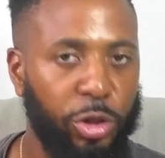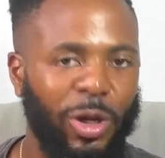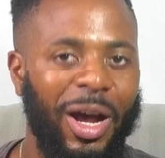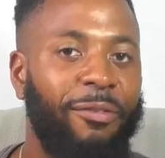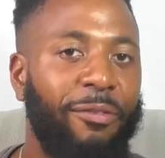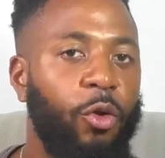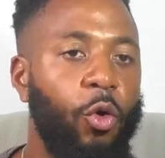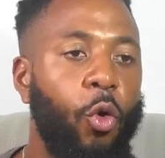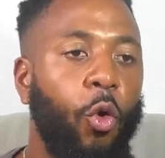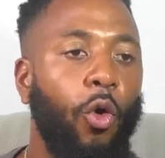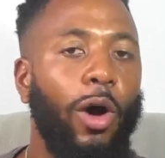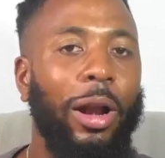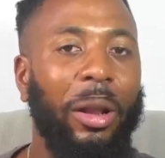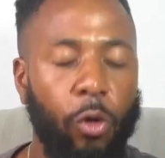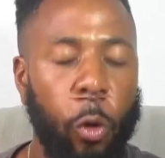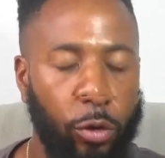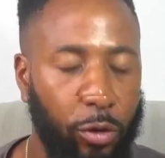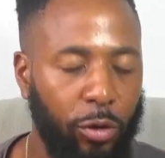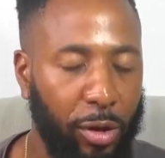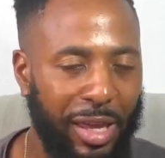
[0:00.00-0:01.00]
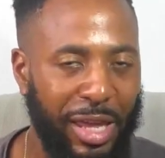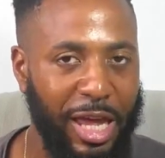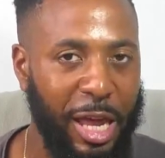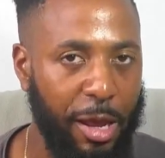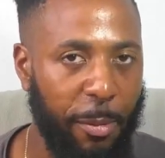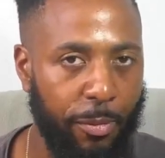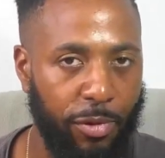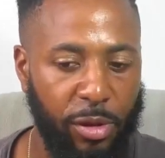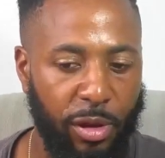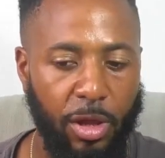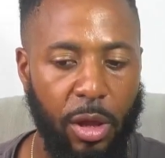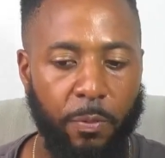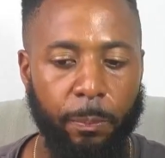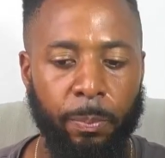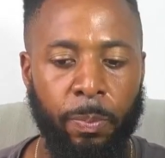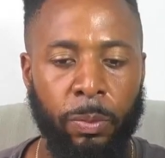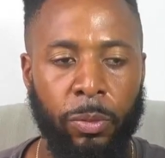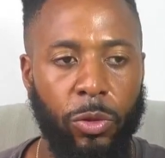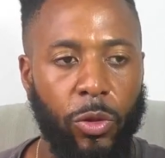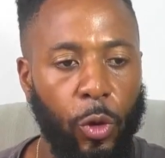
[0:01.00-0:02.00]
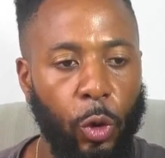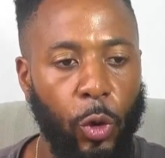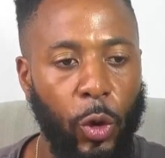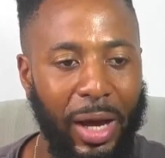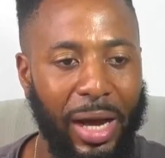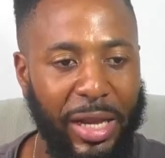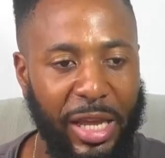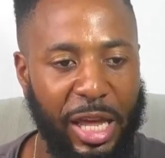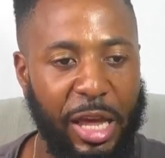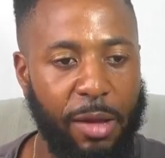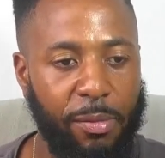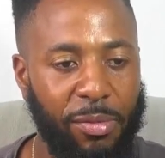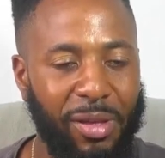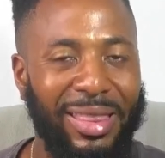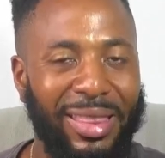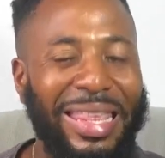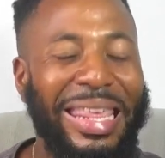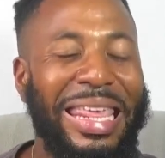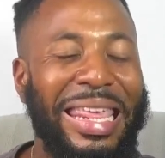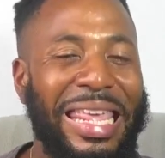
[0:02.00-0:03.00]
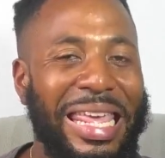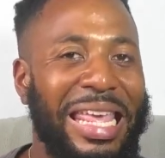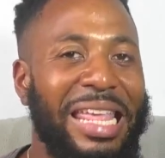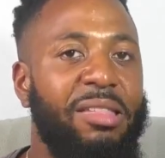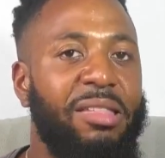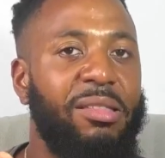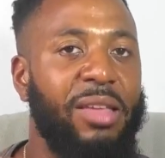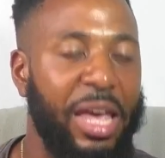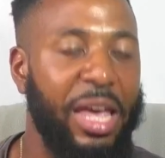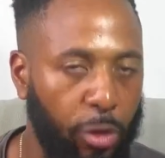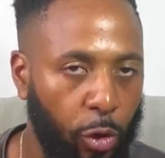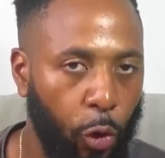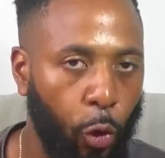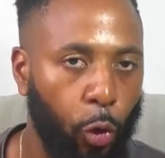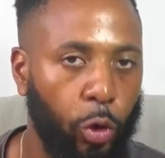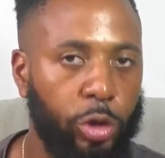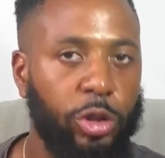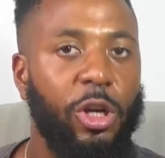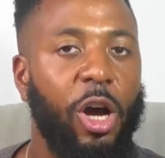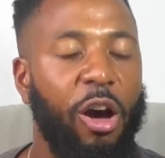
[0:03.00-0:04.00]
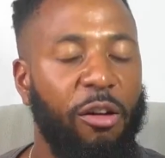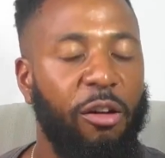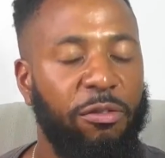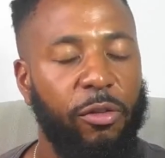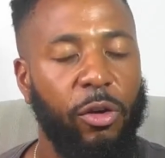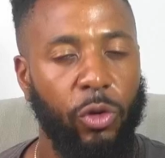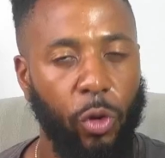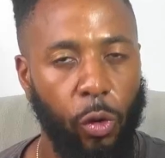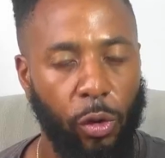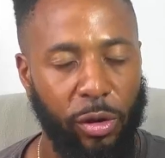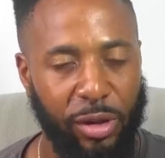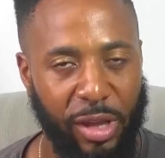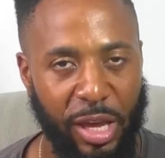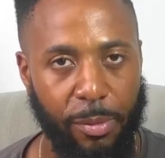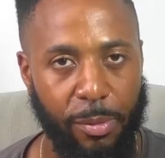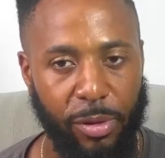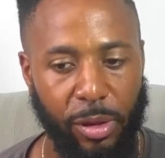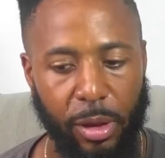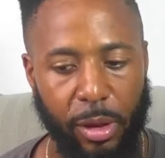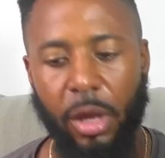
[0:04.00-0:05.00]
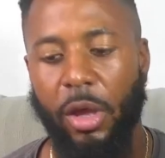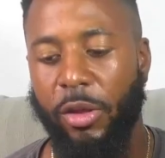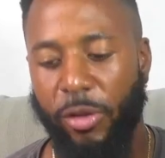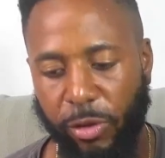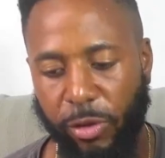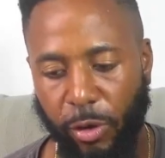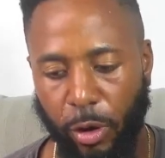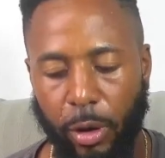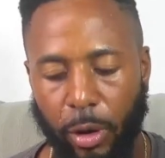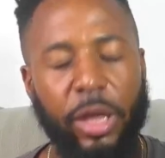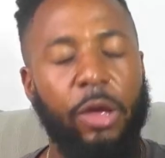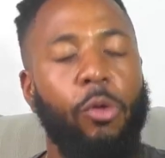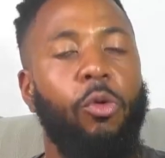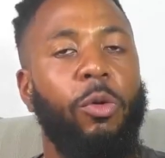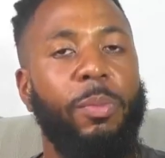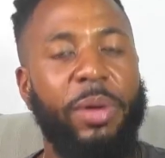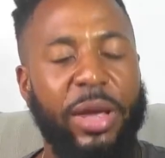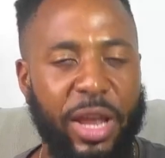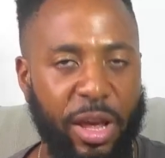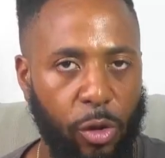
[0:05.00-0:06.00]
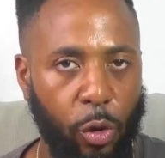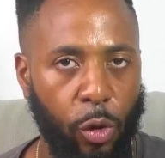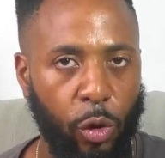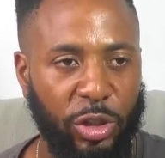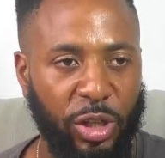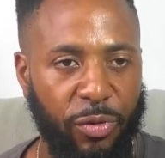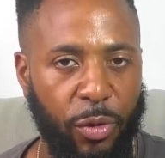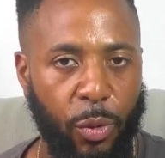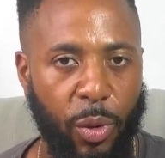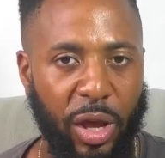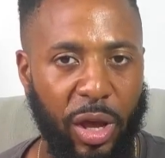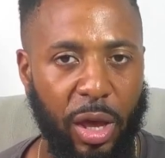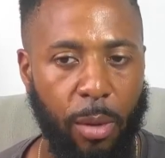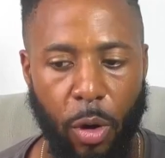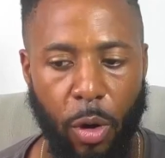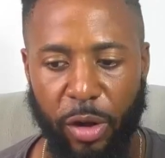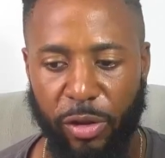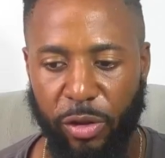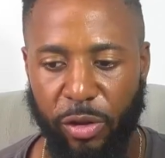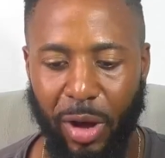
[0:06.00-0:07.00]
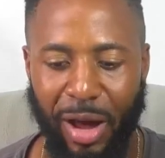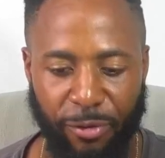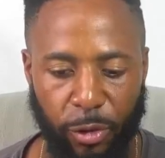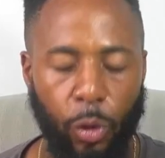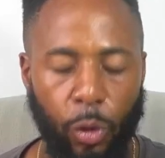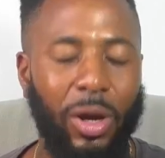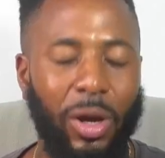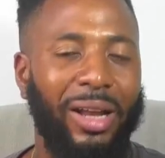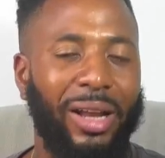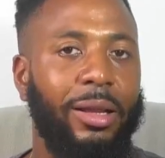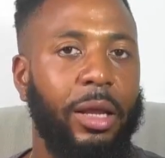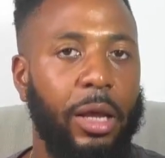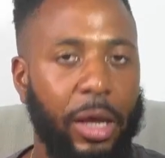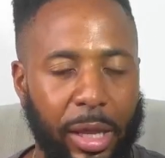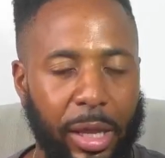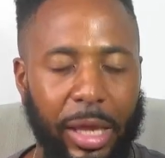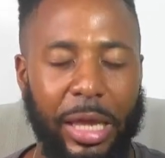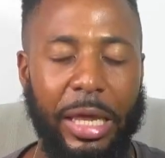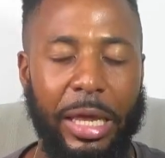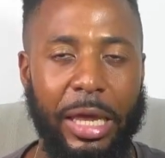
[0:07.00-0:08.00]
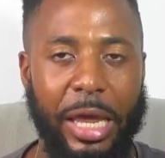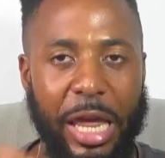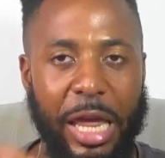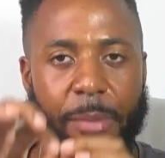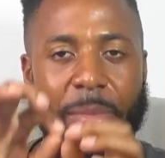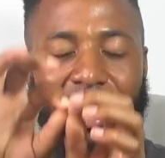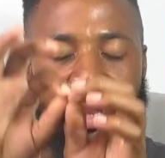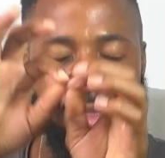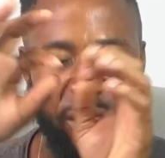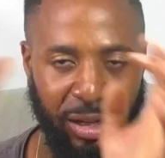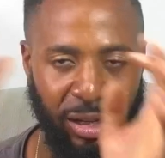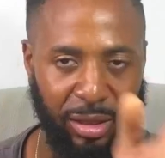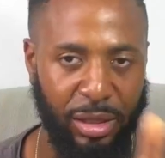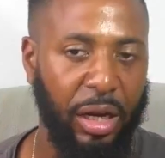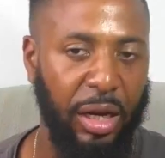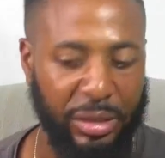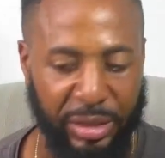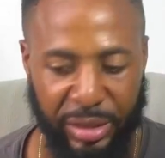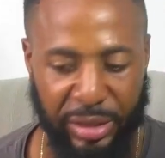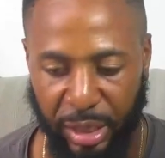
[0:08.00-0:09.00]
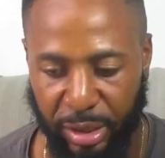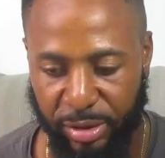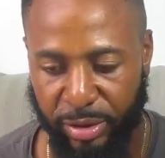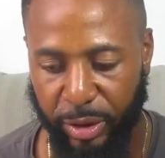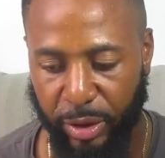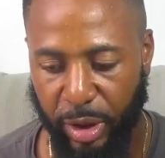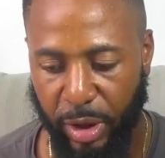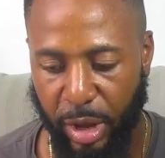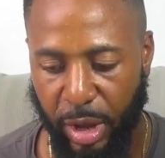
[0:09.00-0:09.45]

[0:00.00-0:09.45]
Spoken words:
So I have to go to games. Look at games that he is the head coach of those games. So he will be the head coach of the Reggae Boyz. So I have to look at him in that context.